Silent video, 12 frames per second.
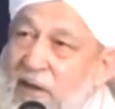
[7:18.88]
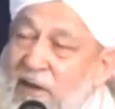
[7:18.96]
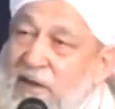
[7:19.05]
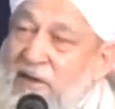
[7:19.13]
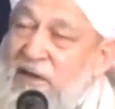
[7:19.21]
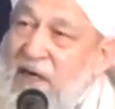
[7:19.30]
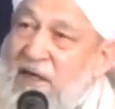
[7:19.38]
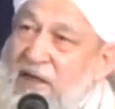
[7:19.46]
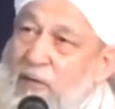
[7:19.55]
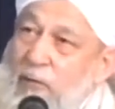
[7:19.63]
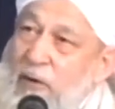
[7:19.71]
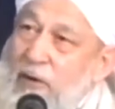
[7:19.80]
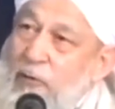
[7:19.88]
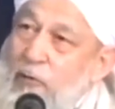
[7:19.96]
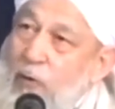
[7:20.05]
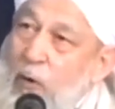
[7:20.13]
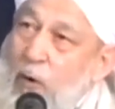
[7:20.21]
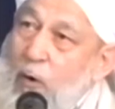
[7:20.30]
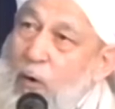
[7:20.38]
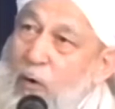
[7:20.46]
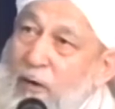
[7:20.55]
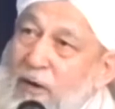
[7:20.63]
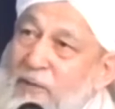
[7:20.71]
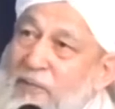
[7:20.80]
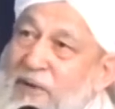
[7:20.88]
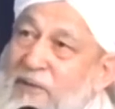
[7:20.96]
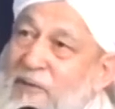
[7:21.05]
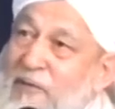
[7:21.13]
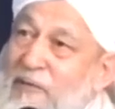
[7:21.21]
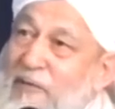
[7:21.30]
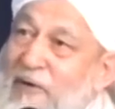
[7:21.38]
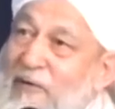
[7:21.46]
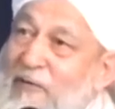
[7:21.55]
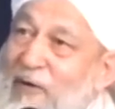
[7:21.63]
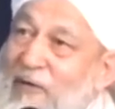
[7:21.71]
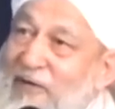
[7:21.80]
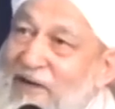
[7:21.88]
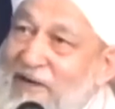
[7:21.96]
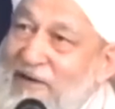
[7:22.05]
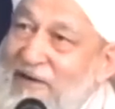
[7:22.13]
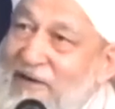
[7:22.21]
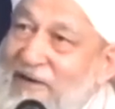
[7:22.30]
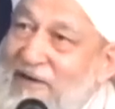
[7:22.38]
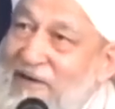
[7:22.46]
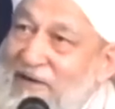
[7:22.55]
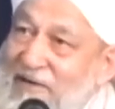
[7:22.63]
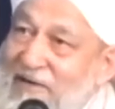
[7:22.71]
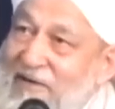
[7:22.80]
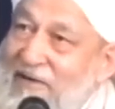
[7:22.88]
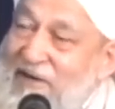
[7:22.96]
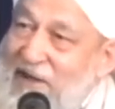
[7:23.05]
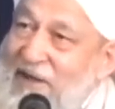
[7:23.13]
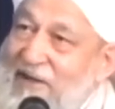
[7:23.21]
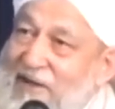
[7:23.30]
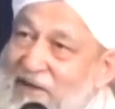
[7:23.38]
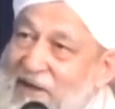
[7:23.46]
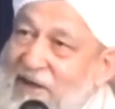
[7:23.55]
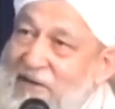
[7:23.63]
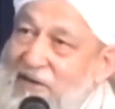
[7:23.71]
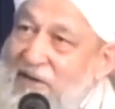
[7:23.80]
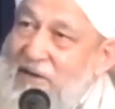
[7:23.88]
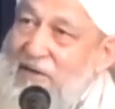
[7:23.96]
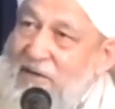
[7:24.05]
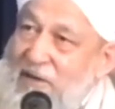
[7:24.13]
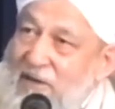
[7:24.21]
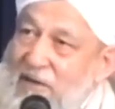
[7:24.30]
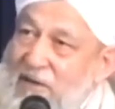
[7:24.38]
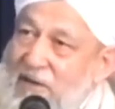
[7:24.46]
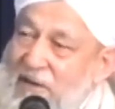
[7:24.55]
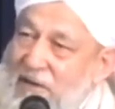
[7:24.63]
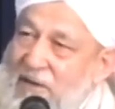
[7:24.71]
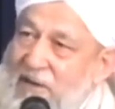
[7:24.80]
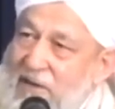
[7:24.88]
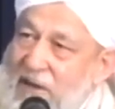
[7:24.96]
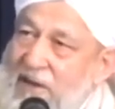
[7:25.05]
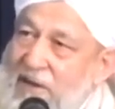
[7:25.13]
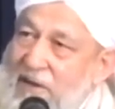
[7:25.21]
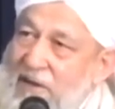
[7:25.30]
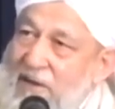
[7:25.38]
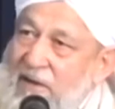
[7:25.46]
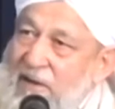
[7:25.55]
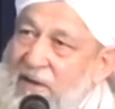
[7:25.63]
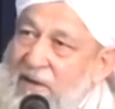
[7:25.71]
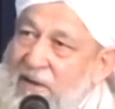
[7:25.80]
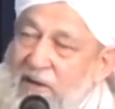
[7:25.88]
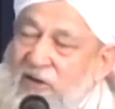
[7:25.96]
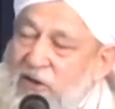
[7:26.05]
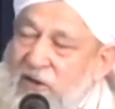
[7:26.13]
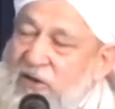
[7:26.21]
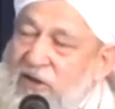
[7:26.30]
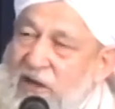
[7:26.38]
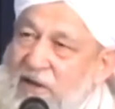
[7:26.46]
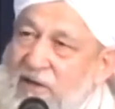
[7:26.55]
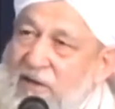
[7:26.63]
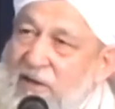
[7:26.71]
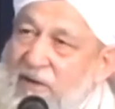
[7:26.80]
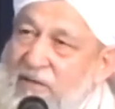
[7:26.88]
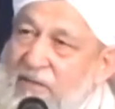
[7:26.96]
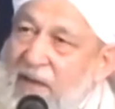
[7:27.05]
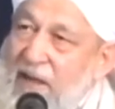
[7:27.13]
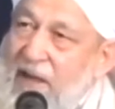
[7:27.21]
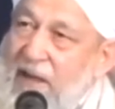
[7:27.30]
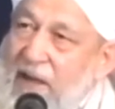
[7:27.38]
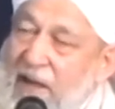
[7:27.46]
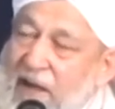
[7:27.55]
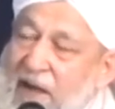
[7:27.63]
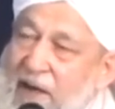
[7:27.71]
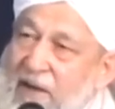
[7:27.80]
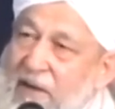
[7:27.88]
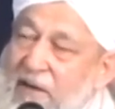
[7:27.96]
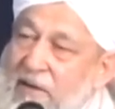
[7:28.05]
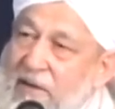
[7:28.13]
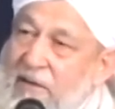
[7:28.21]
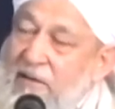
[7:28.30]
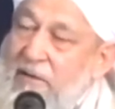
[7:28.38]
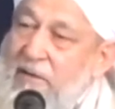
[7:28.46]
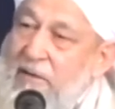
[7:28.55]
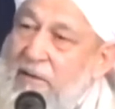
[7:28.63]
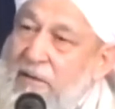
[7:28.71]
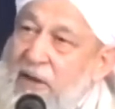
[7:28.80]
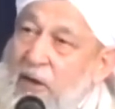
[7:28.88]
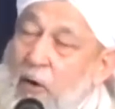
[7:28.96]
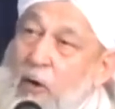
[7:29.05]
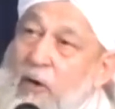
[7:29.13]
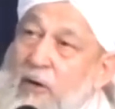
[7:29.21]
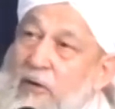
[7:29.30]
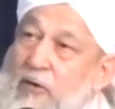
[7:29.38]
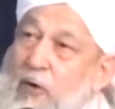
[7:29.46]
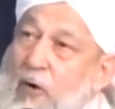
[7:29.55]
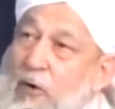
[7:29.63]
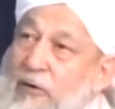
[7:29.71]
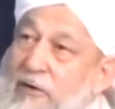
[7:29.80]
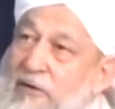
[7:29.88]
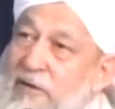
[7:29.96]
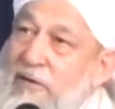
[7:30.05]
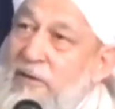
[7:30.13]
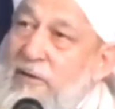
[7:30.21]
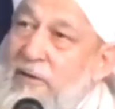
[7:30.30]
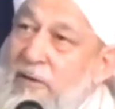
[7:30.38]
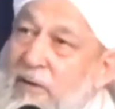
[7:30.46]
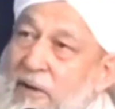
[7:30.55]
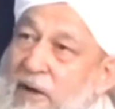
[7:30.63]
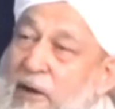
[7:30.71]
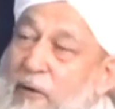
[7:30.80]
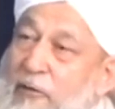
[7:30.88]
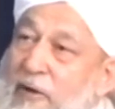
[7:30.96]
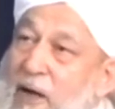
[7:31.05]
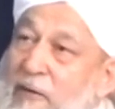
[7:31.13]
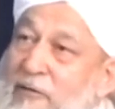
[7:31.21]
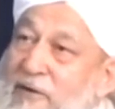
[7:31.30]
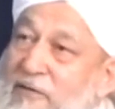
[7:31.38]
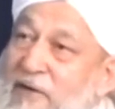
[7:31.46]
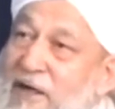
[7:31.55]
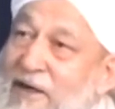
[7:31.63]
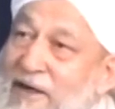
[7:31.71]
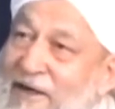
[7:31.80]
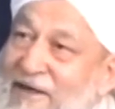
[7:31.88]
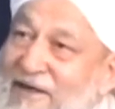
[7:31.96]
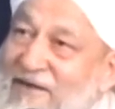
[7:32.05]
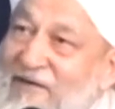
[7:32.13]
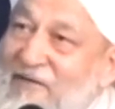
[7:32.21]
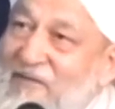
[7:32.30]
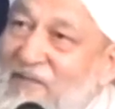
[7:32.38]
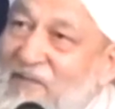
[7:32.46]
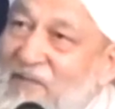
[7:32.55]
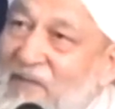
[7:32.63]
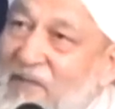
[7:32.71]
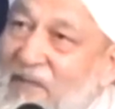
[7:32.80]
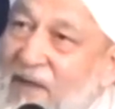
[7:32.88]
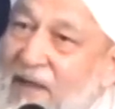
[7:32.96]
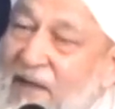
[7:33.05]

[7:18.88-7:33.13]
he sent the word to all the people who were involved there in digging the tent. Uh, uh, tunnel, the, ch the channel. And they all thronged around the house of that lady. Mm -hmm.